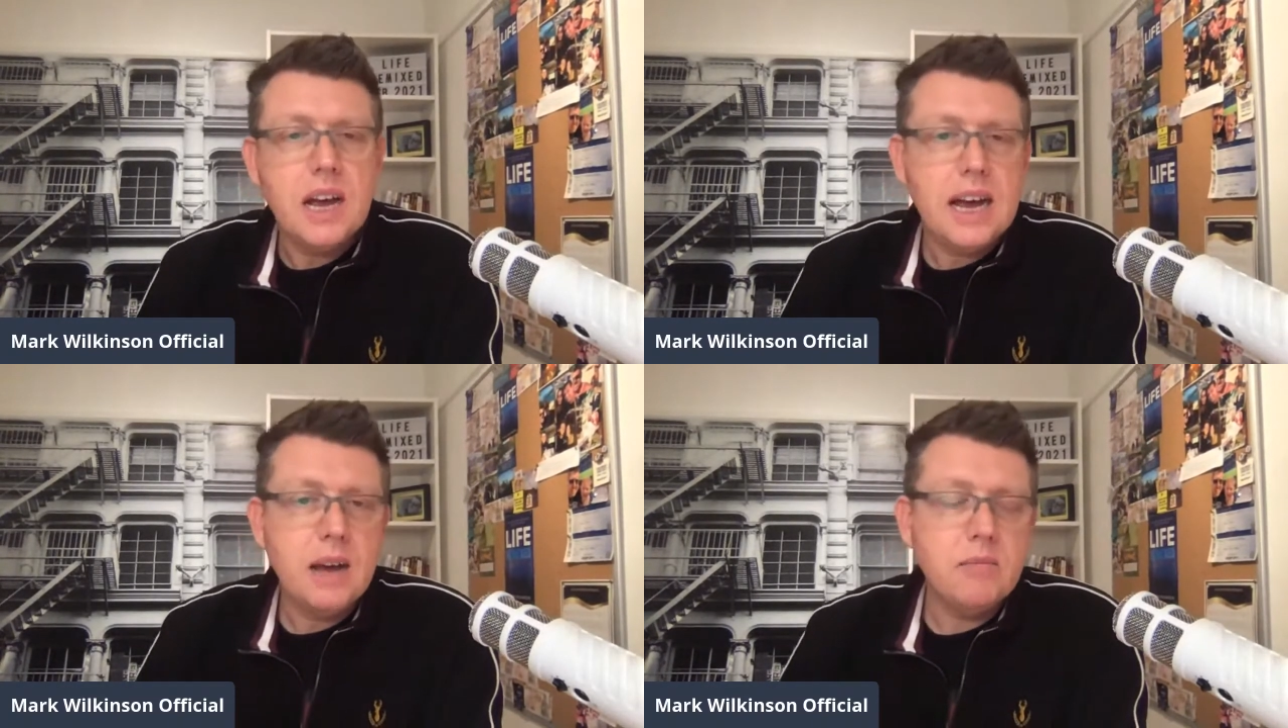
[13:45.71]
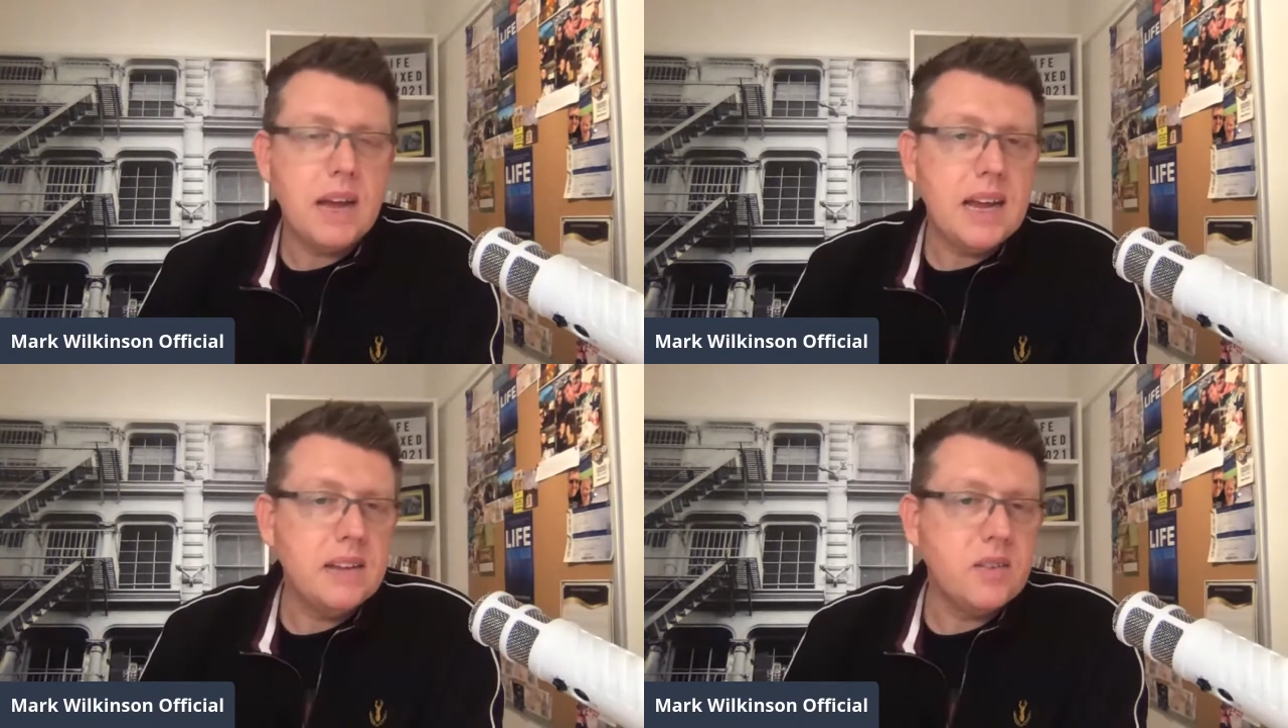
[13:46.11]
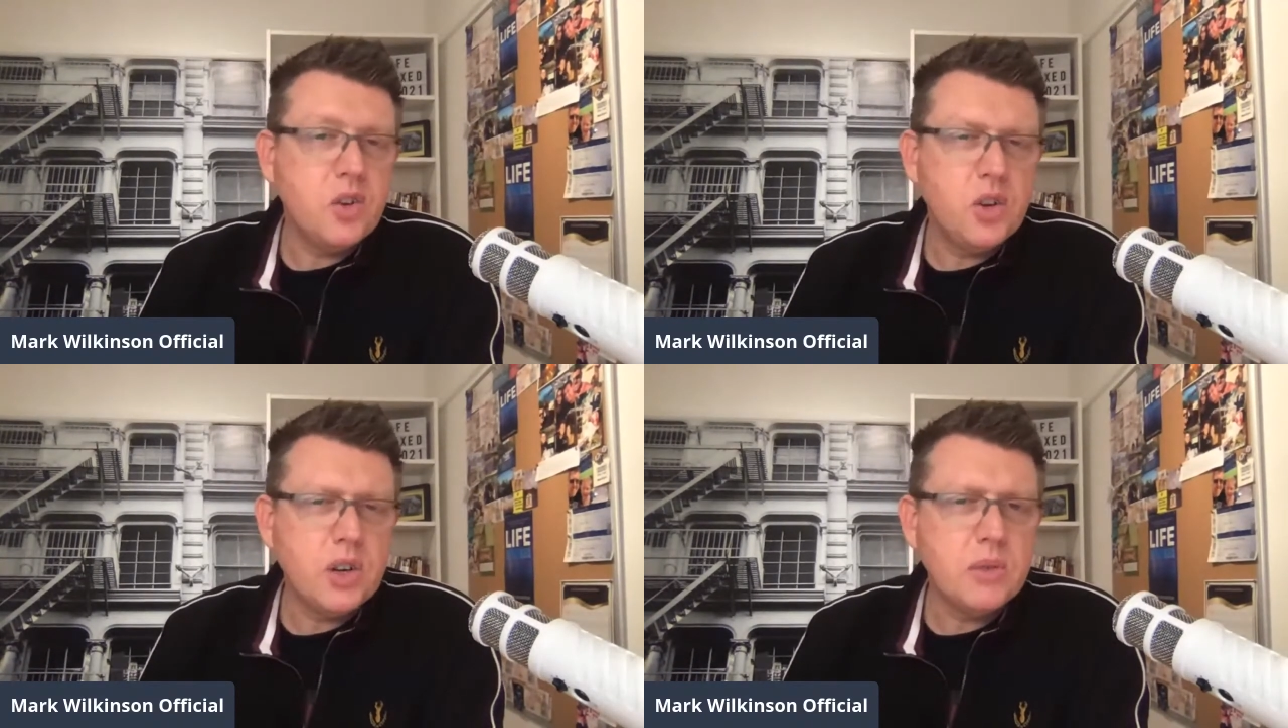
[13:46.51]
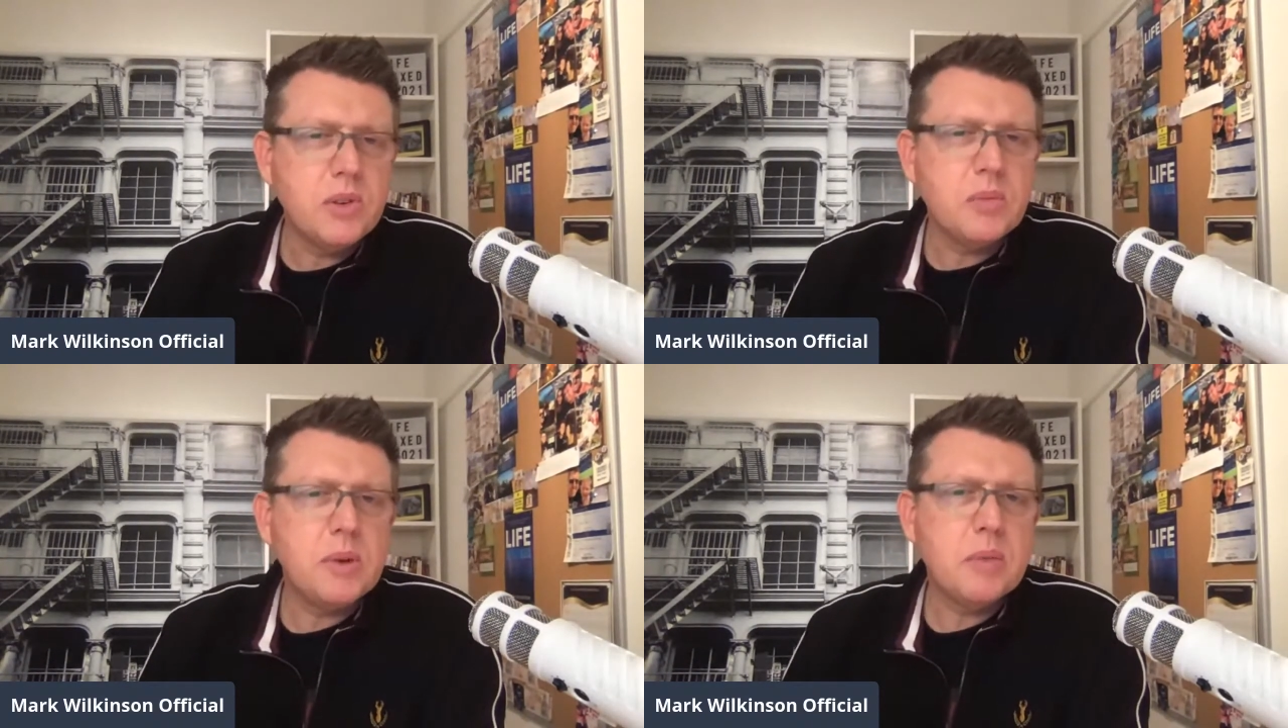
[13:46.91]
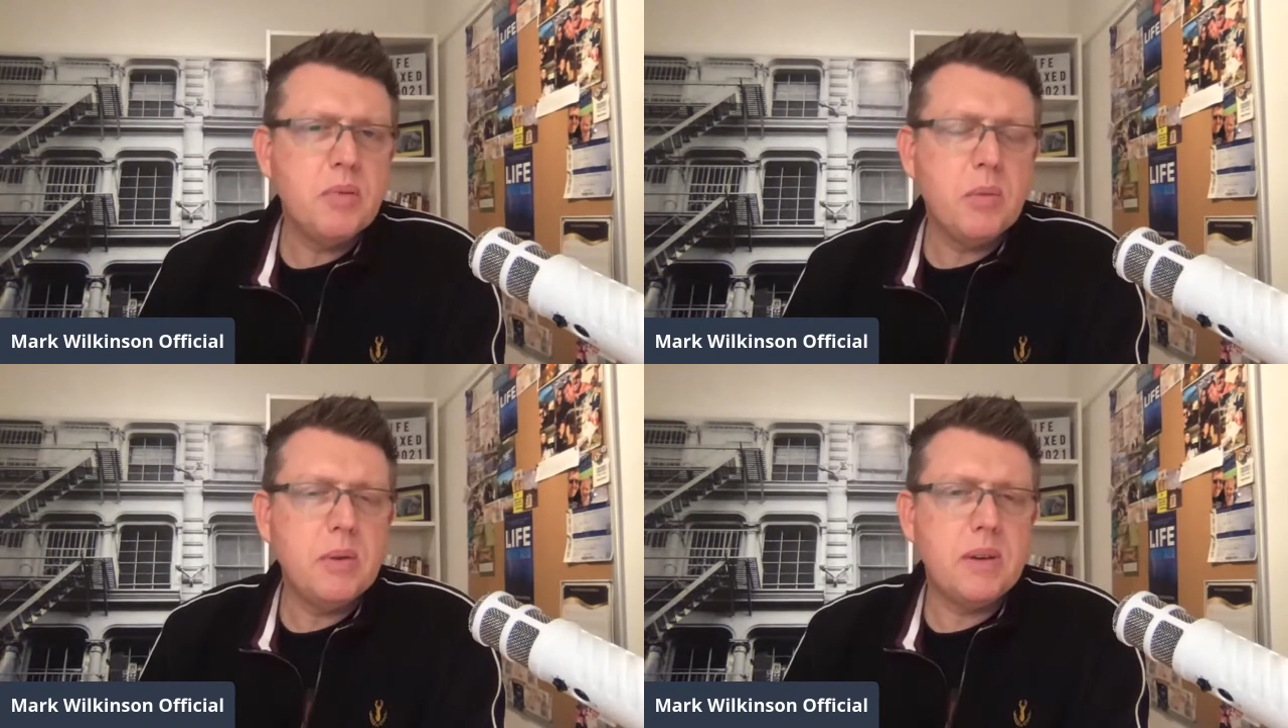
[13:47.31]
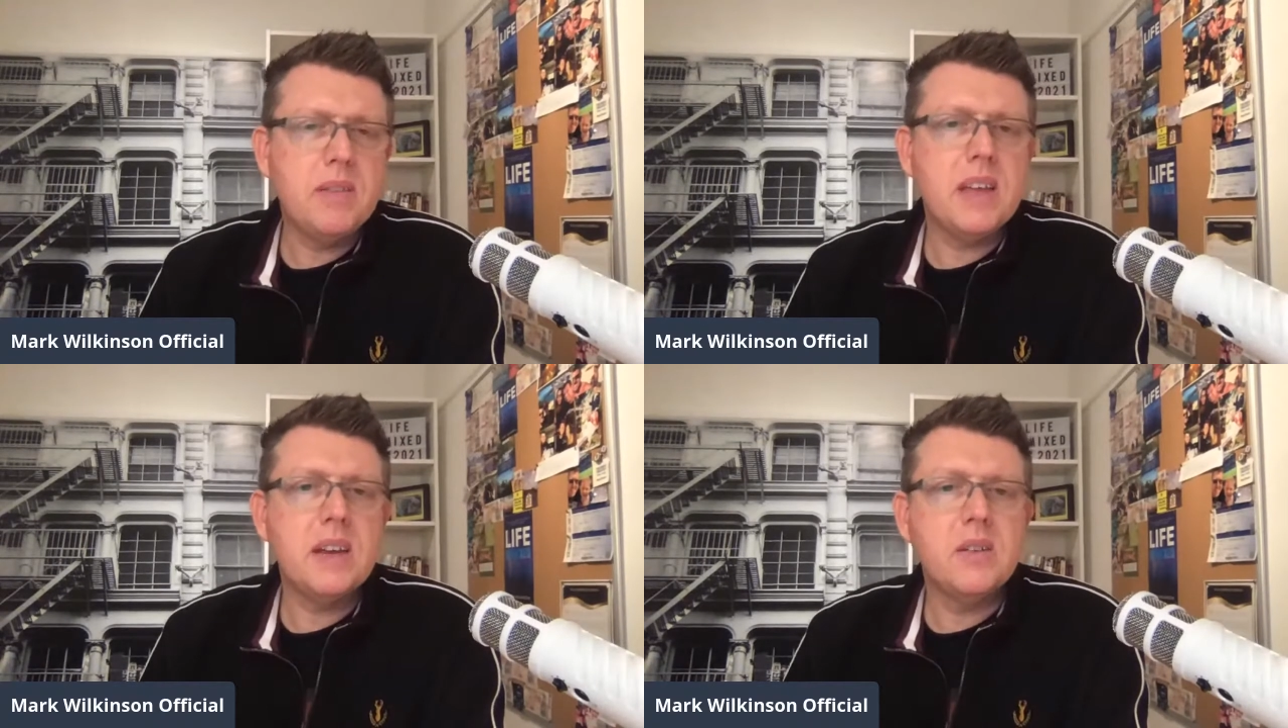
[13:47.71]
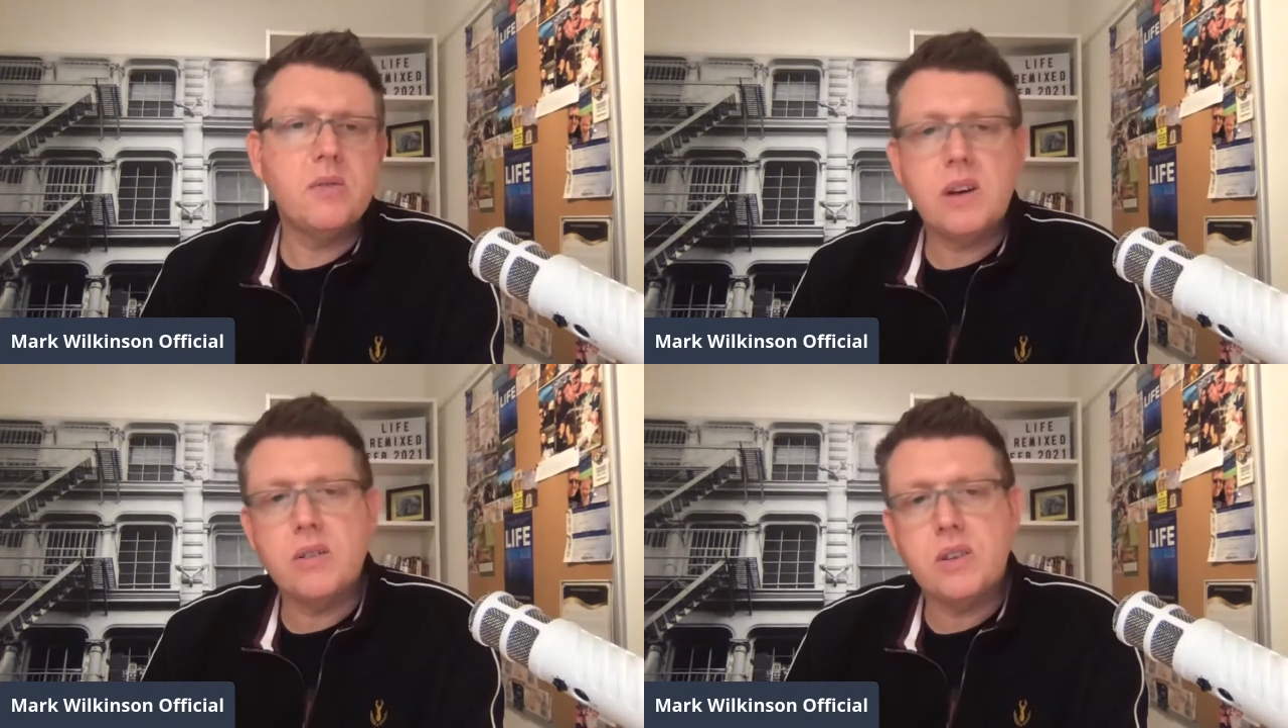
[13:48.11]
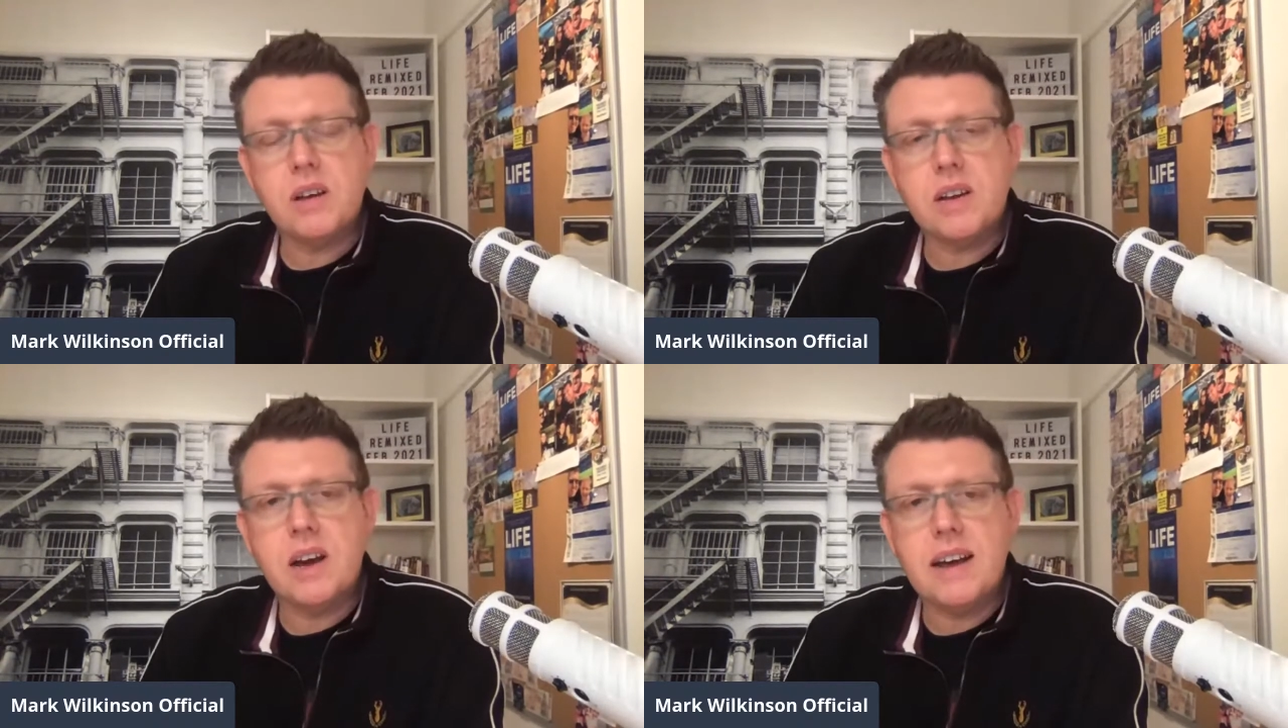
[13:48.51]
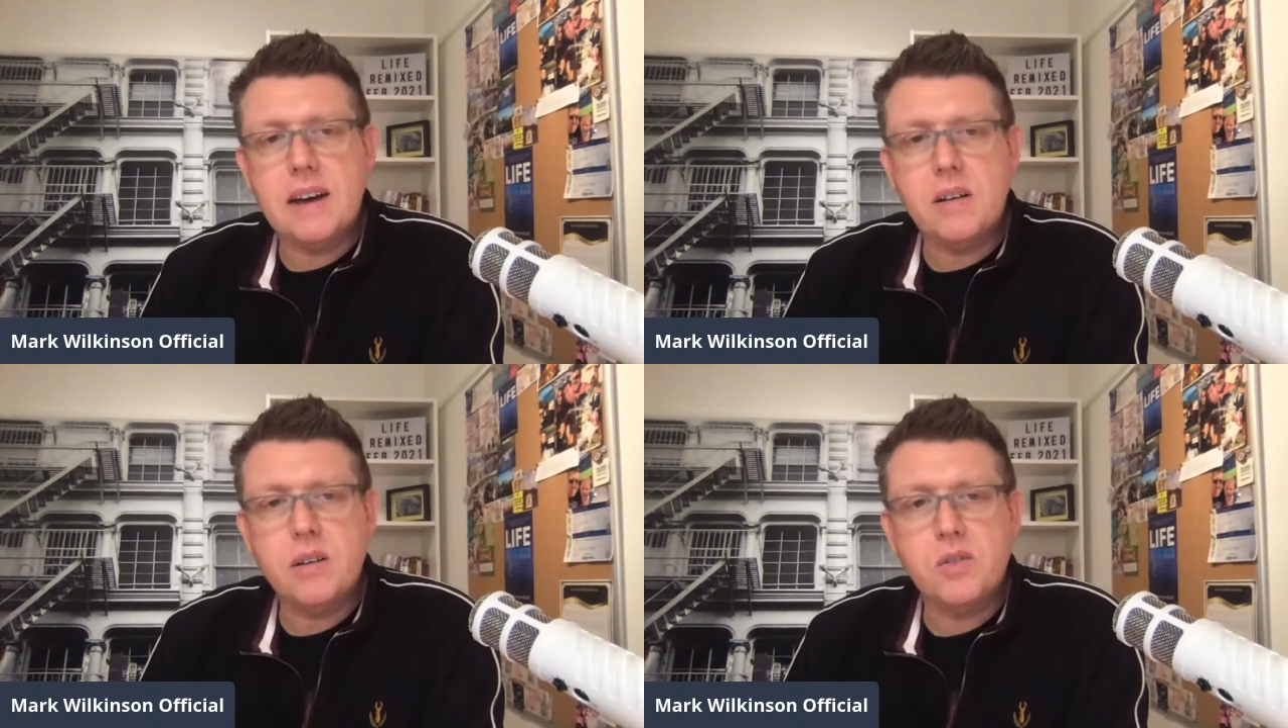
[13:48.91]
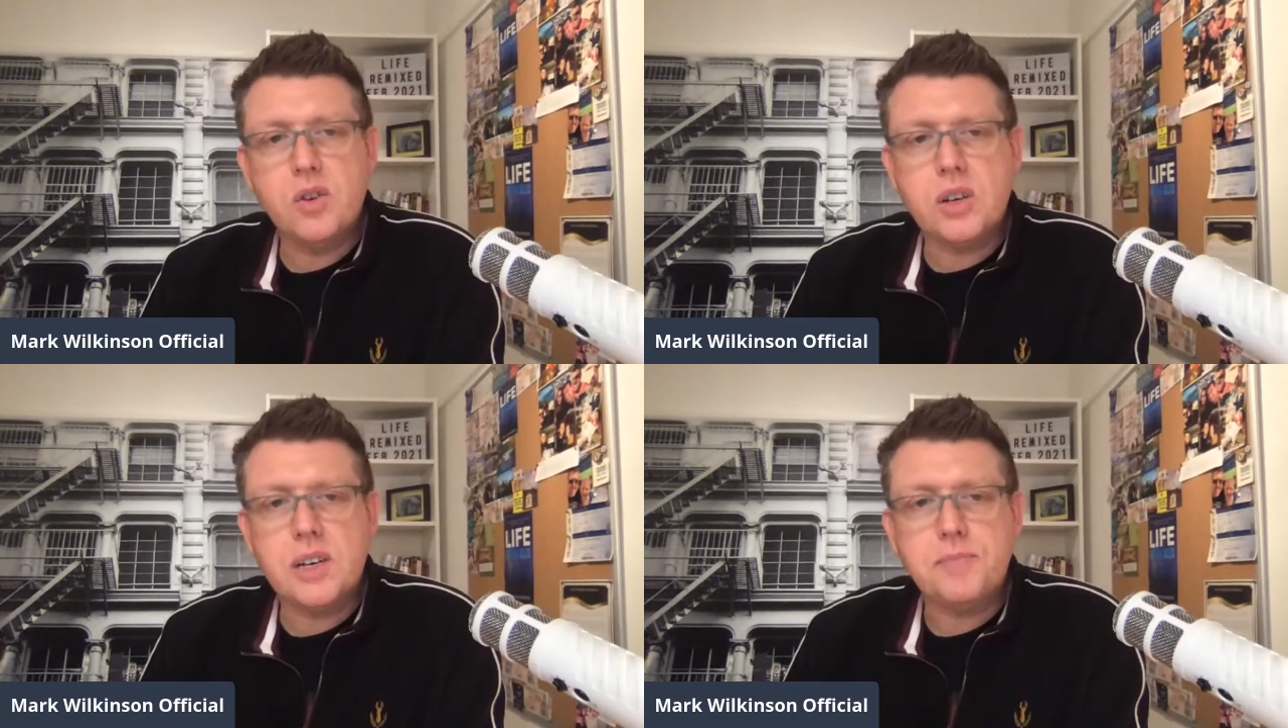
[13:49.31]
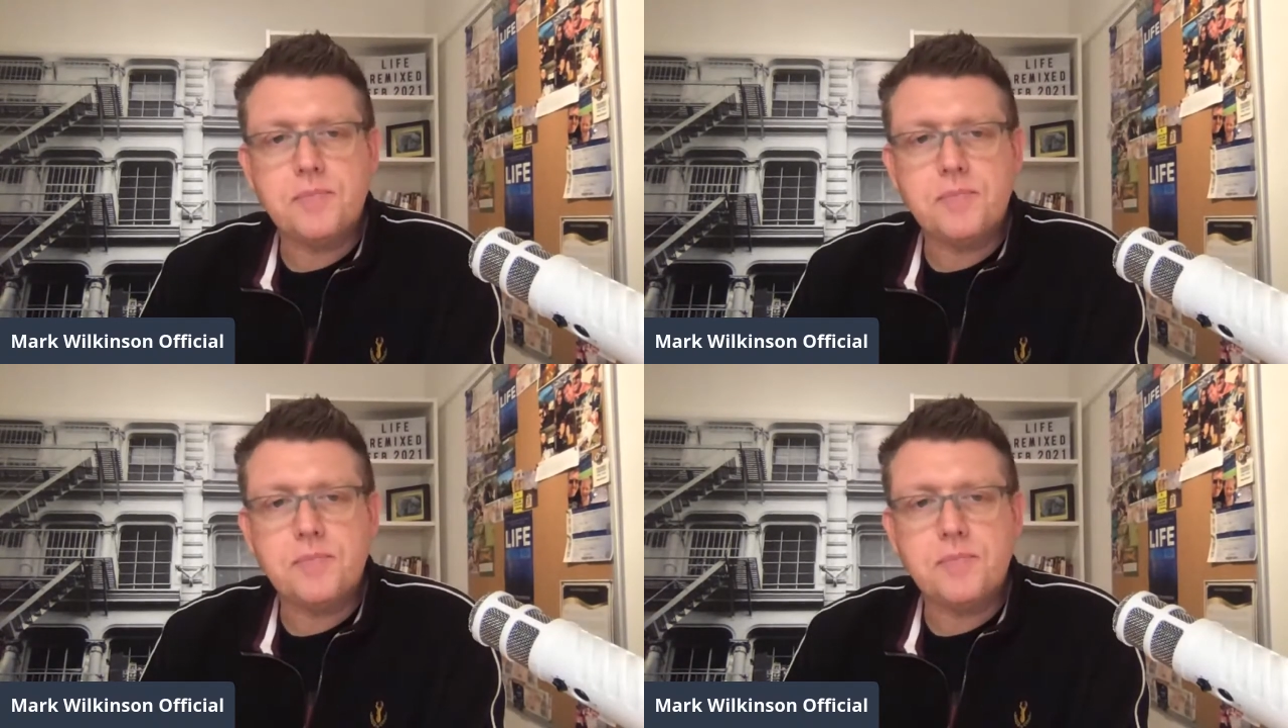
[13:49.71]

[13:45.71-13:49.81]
and sugar was a big problem, I think, as well. So I cut out a lot of sugar.